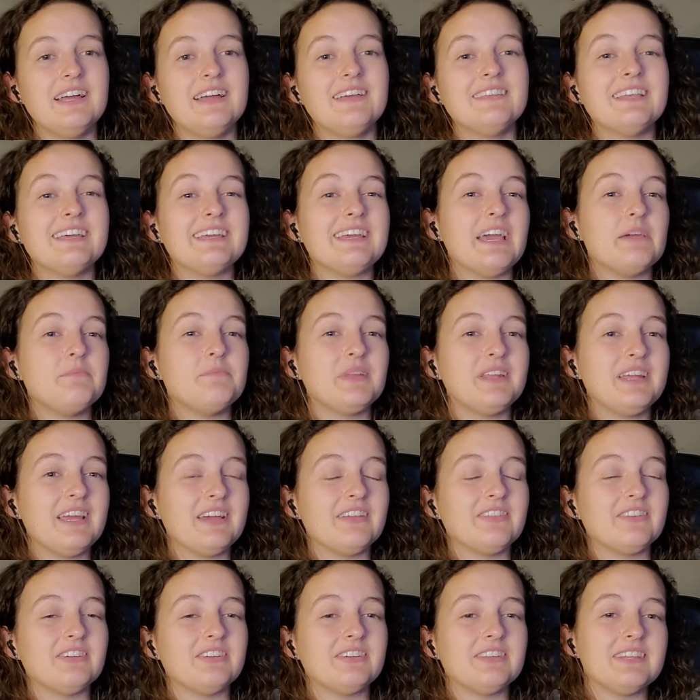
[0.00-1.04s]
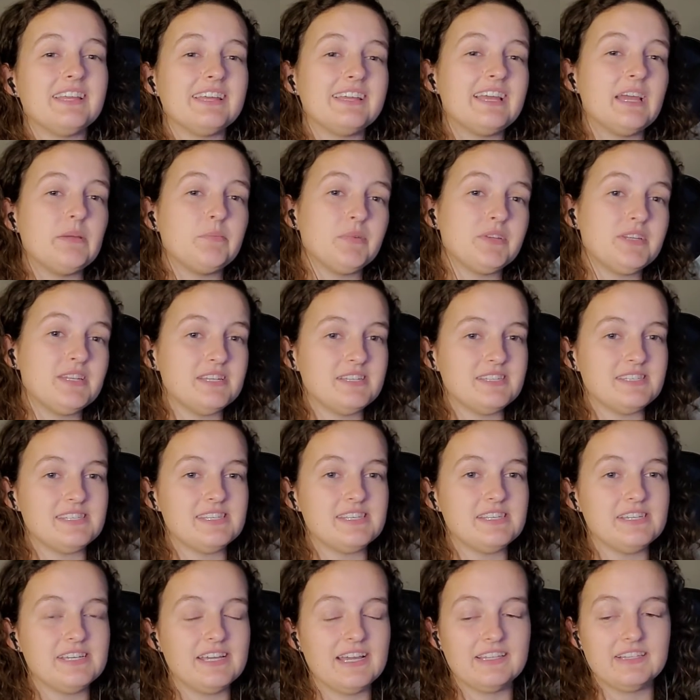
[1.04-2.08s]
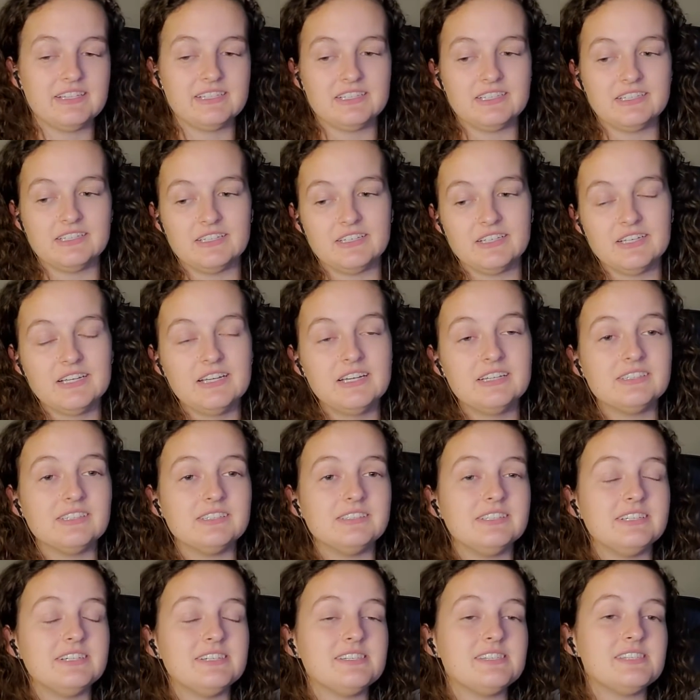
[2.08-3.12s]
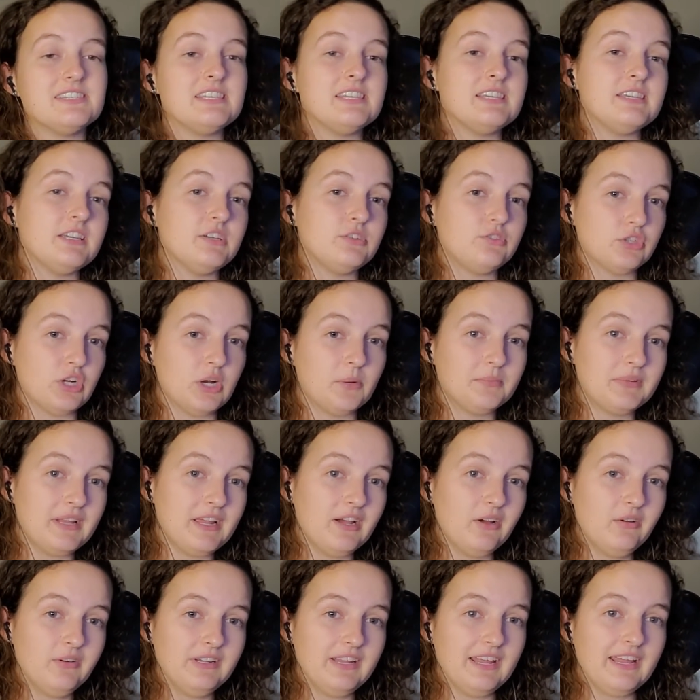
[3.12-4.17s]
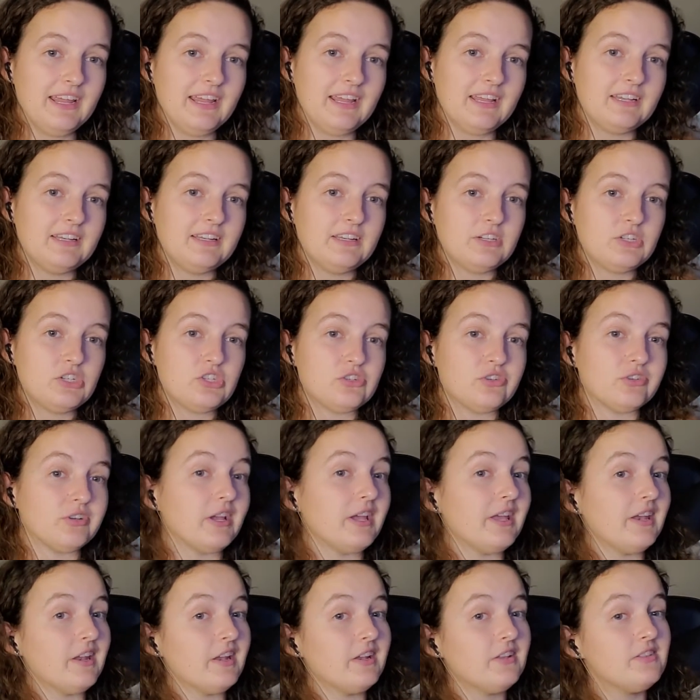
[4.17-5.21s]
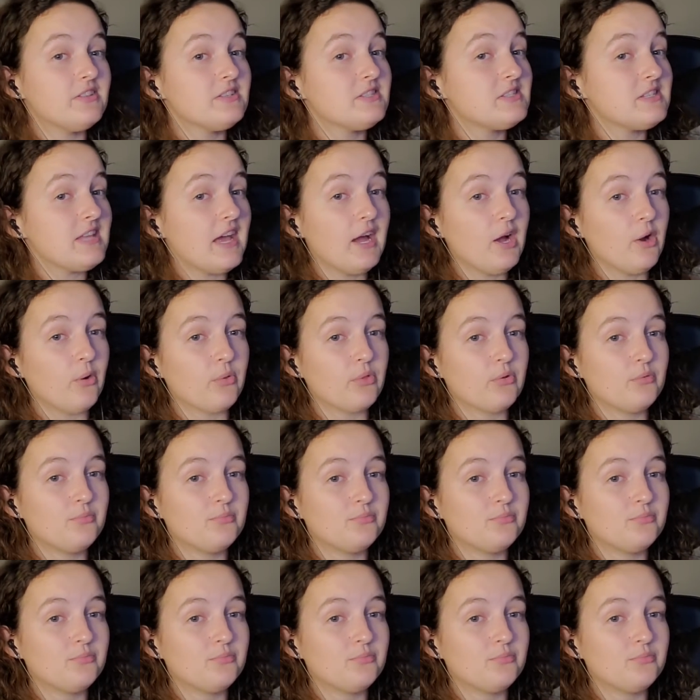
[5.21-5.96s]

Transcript: They came together, they came to Tennessee, and then the Tennessee dropped down and created the South.